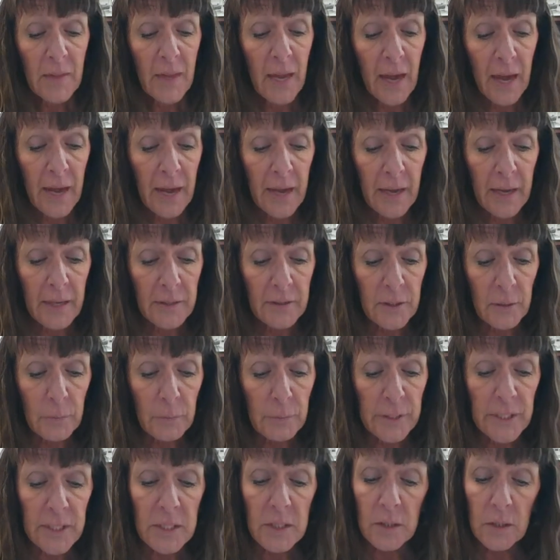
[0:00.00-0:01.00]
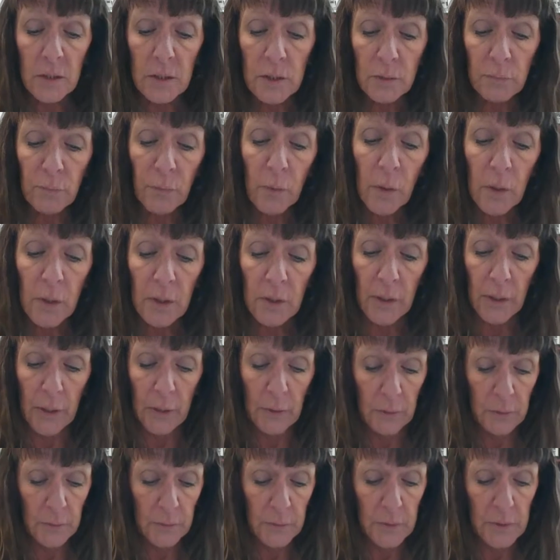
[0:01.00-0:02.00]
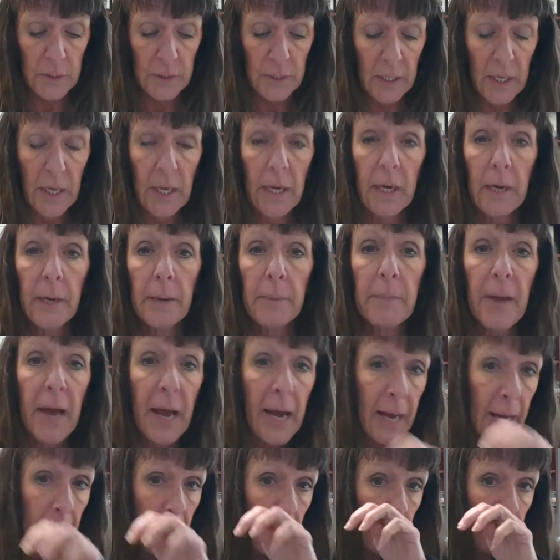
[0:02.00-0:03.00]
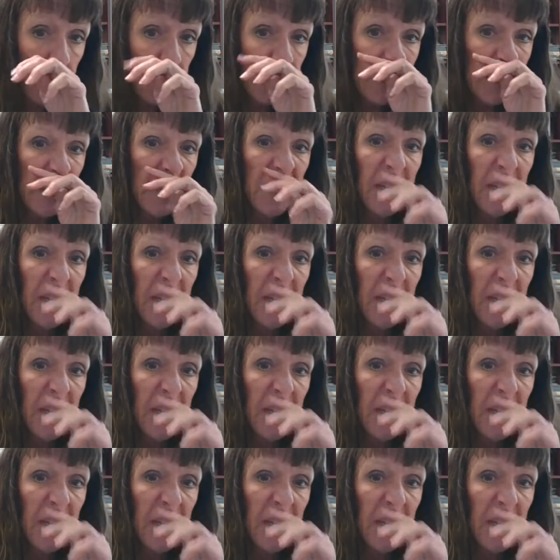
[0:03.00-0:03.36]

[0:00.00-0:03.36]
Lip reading: and the reasons for those, how